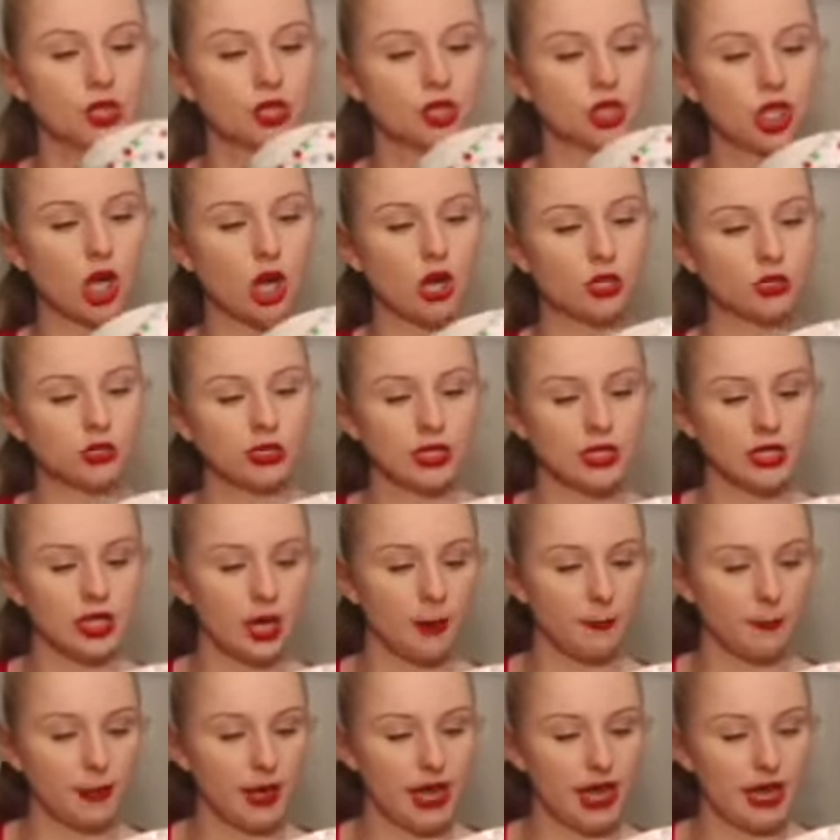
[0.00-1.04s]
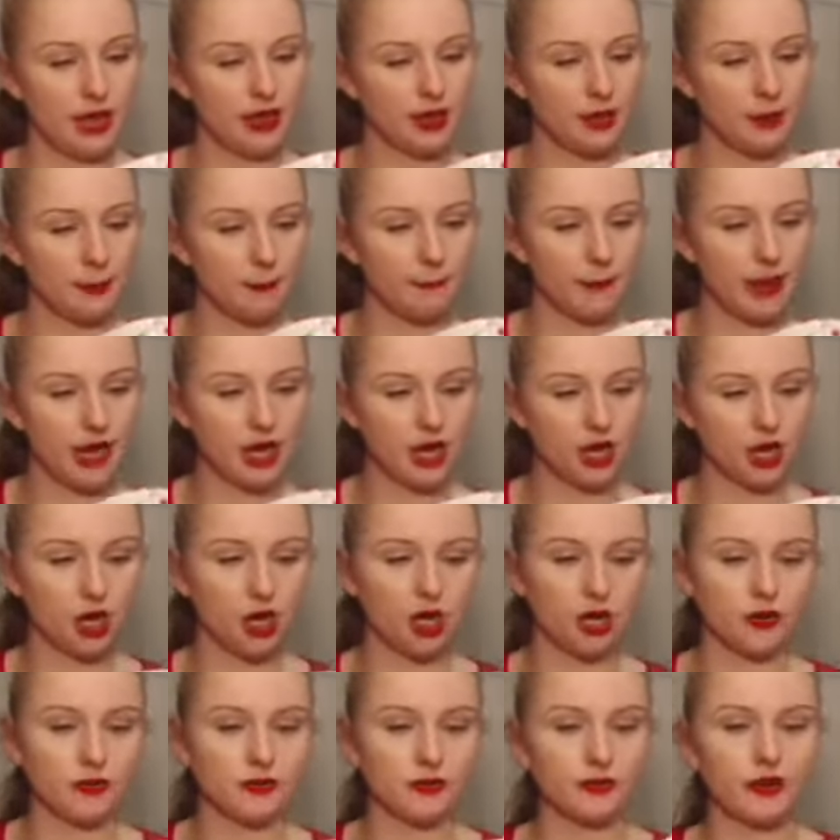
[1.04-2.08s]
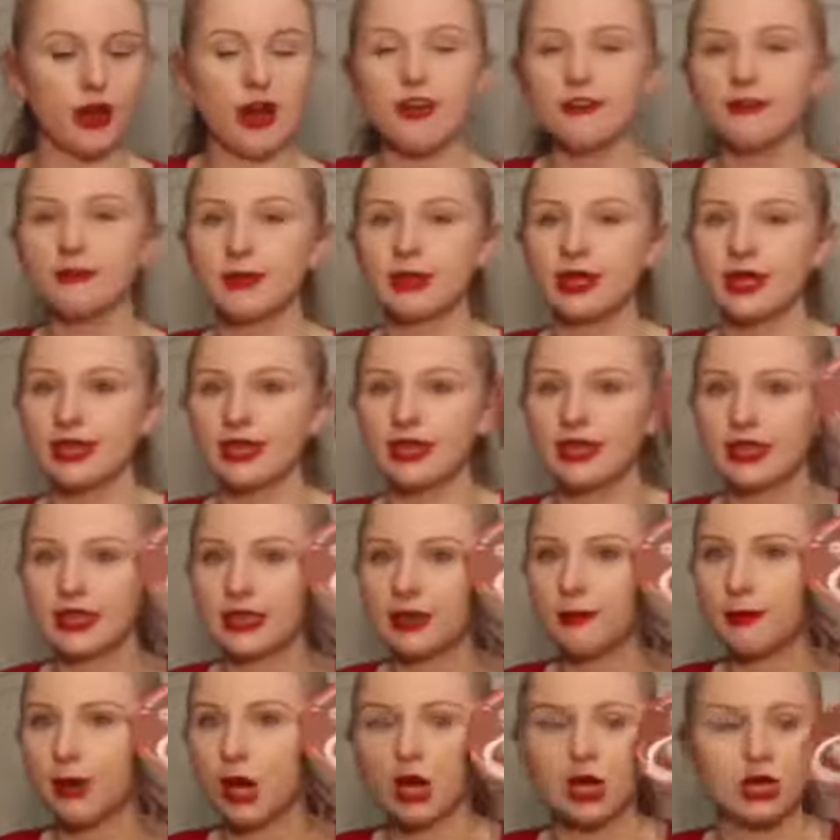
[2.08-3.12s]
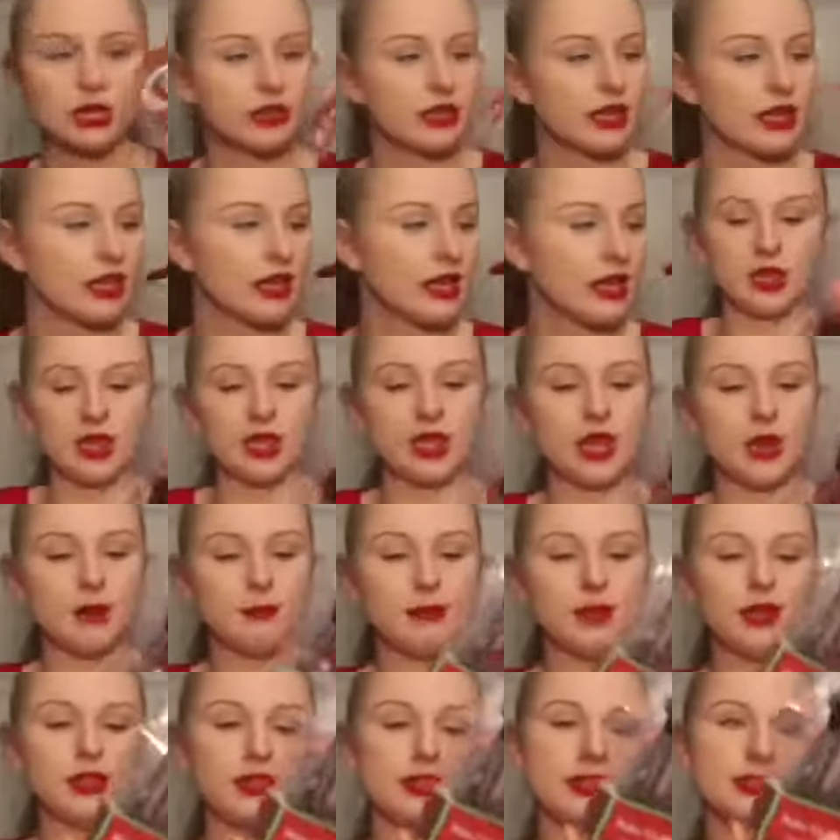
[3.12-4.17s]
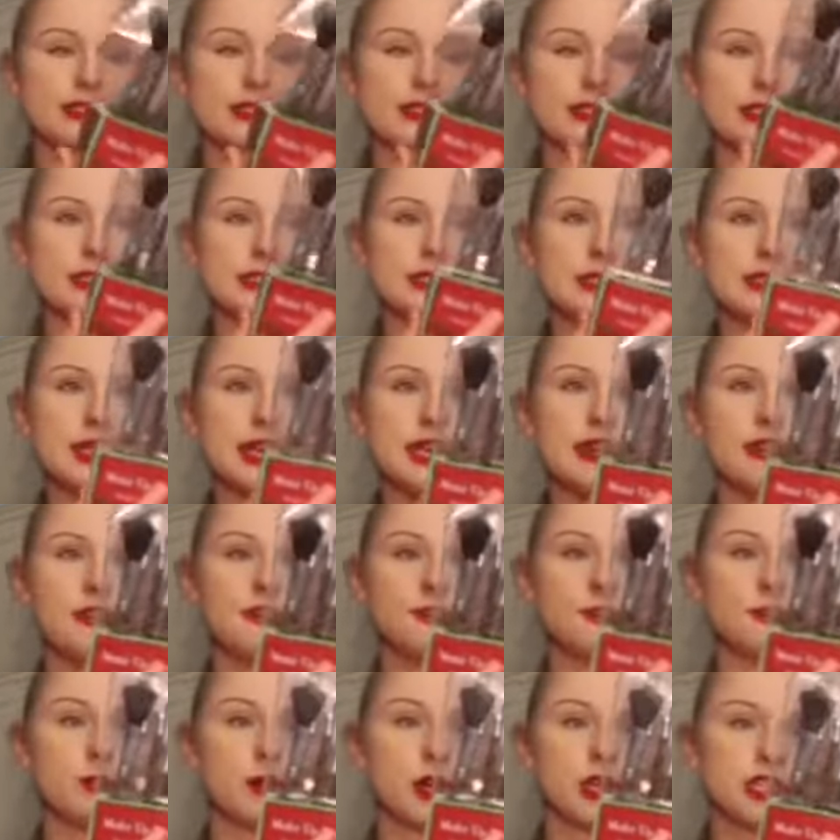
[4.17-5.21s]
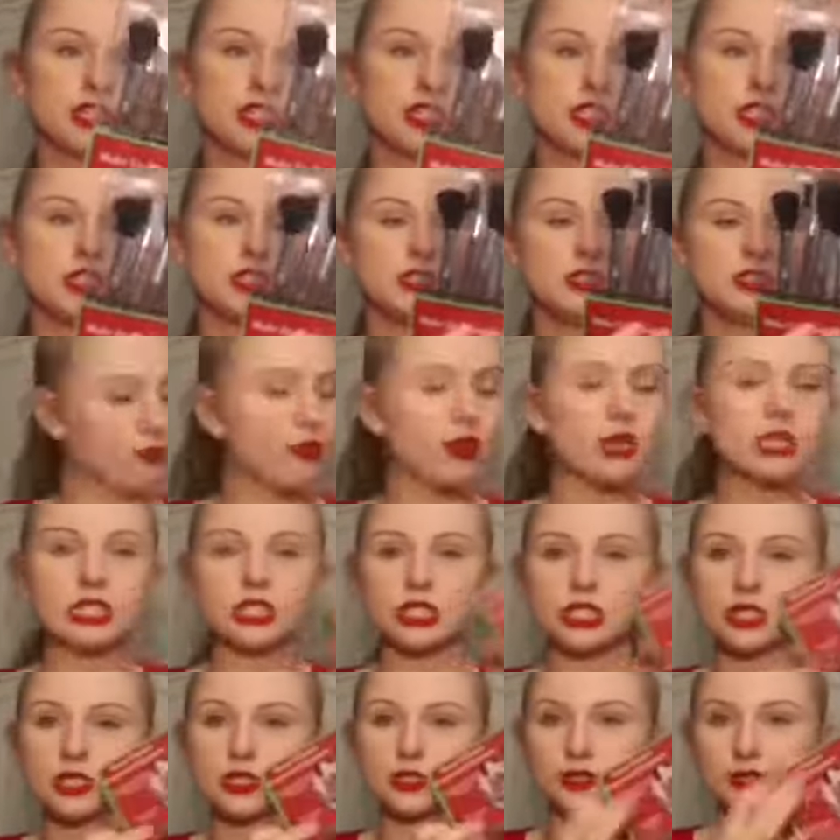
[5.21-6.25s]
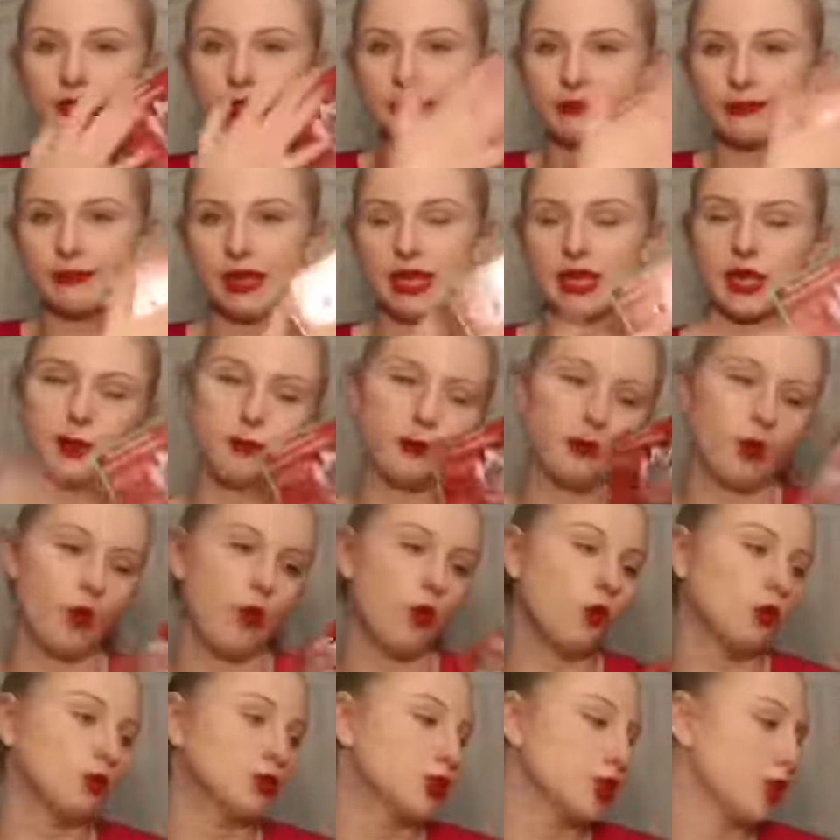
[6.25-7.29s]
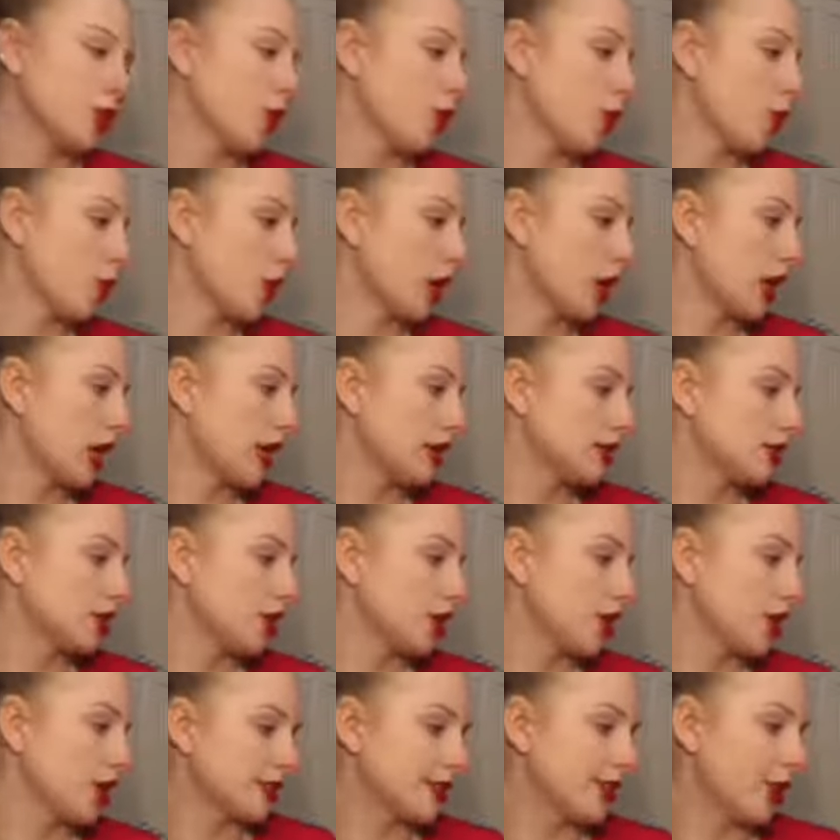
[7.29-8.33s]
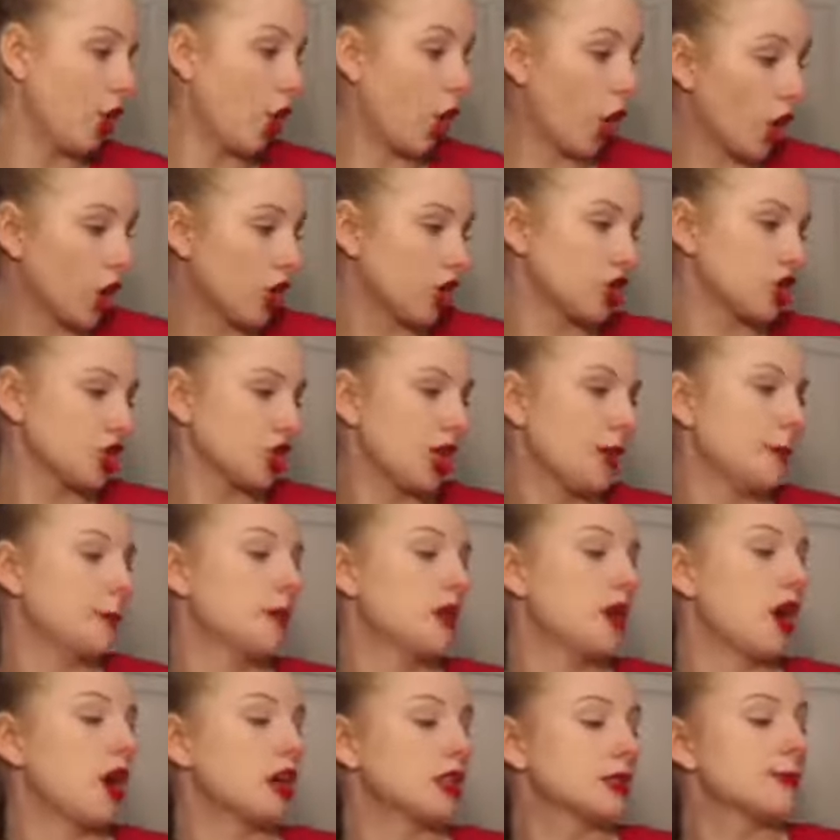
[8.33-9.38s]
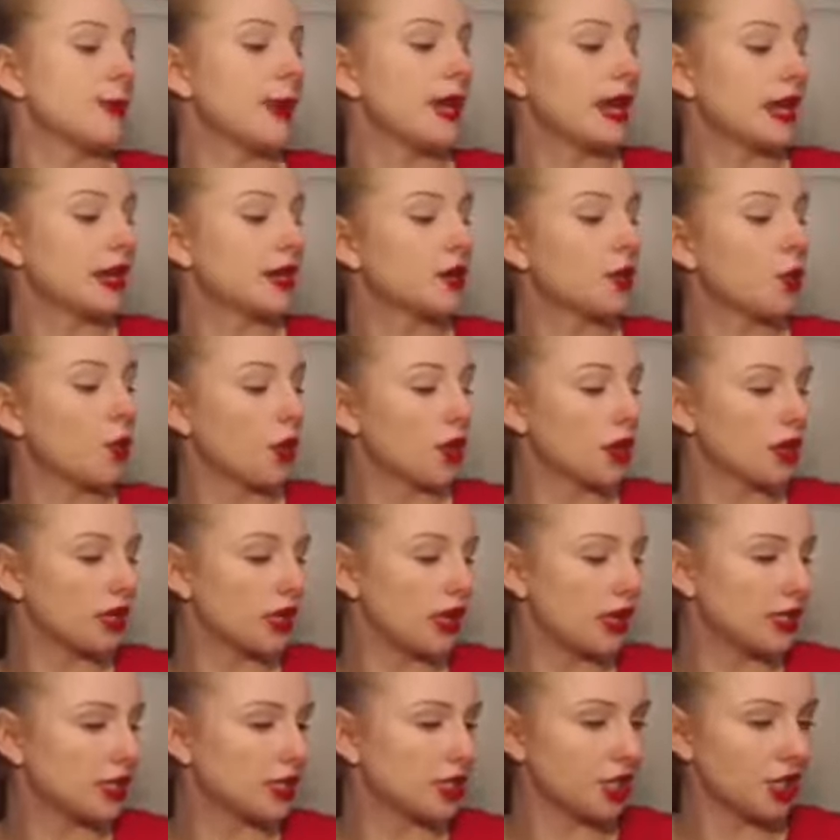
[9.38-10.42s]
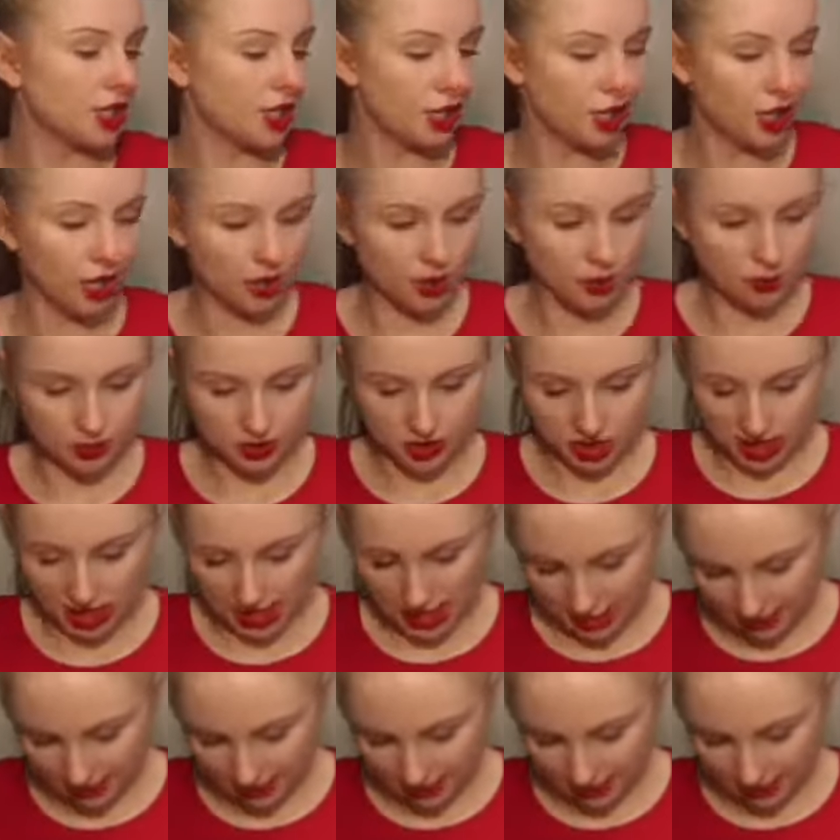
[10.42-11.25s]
chocolate cupcake maker five minute in a mug thing he got me this set of brushes brush and makeup holder organizer the heart-shaped cosmetic organizer which i